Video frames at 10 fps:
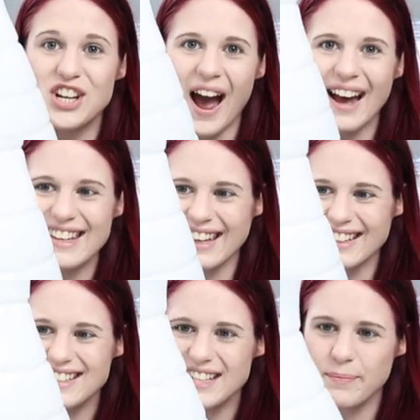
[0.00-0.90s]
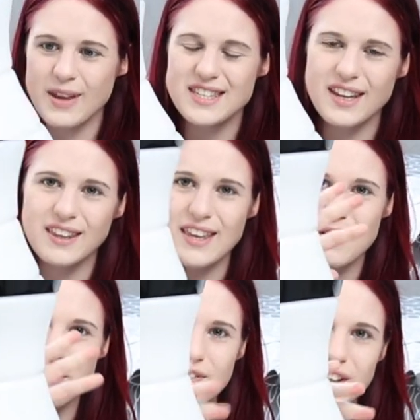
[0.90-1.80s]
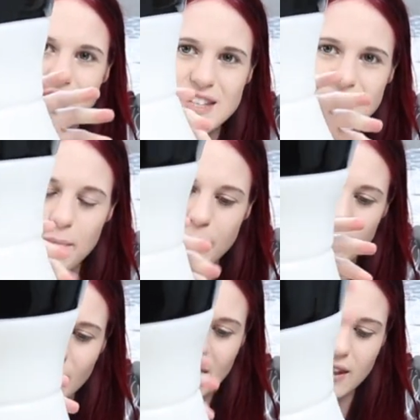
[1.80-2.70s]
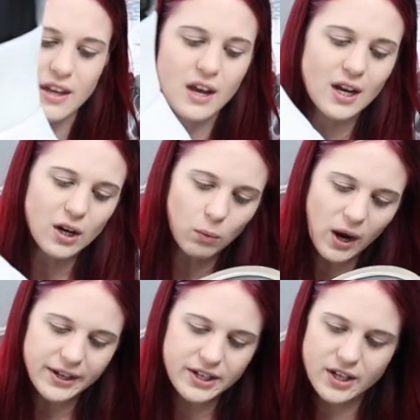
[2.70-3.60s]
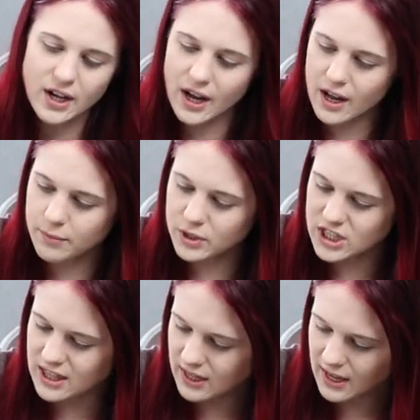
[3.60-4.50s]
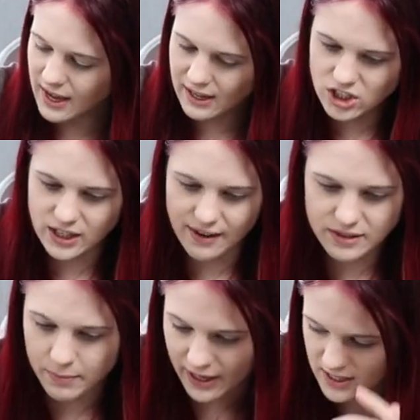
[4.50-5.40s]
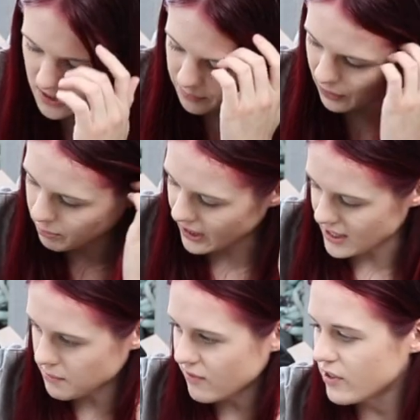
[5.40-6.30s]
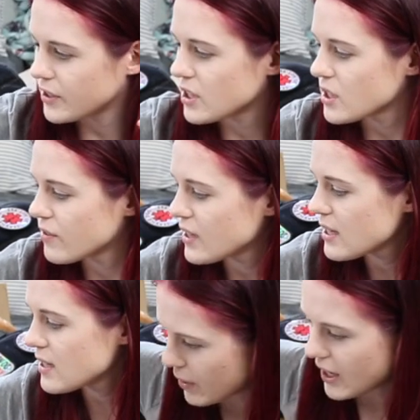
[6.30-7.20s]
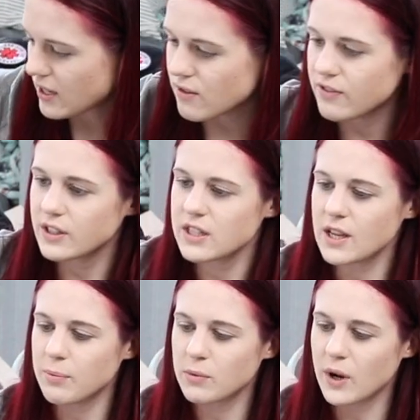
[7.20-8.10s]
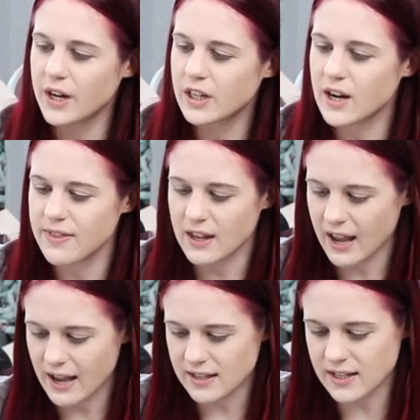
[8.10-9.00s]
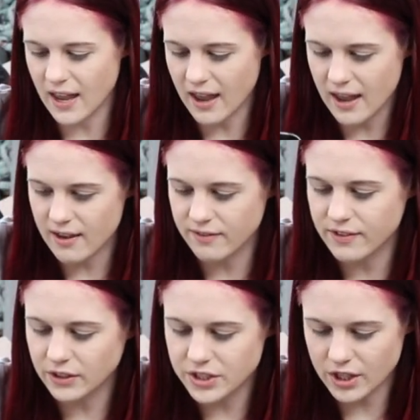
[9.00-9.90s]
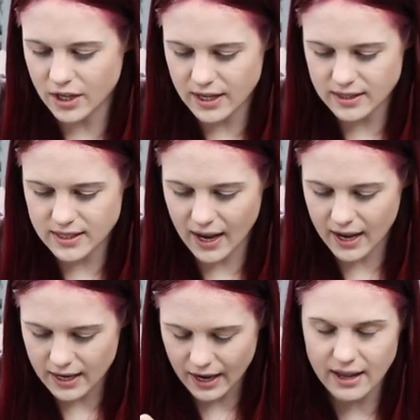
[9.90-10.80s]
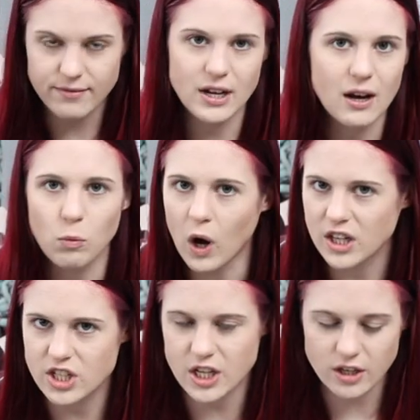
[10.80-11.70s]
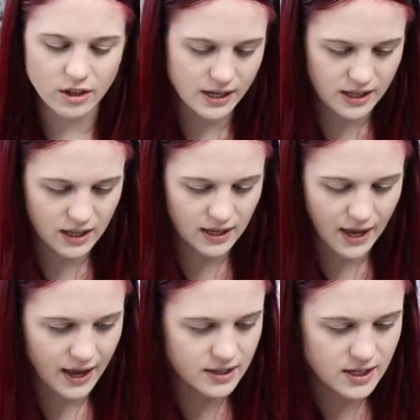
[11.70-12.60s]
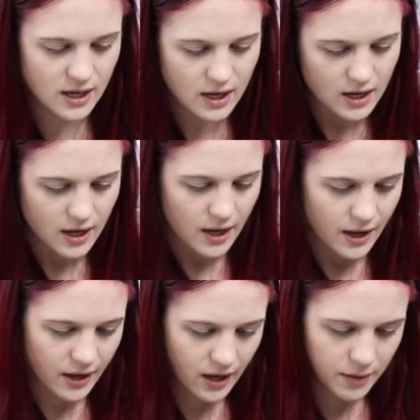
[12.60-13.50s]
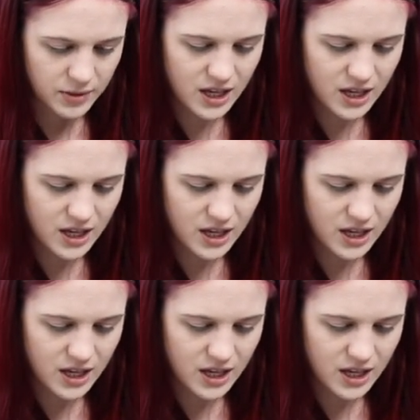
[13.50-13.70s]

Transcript: giant. Basically, you fill this up with water, uh, which I think I actually have to buy some replacement filters for this, but you fill this up with water and then it has a filter inside. I have not washed it or anything yet. Um,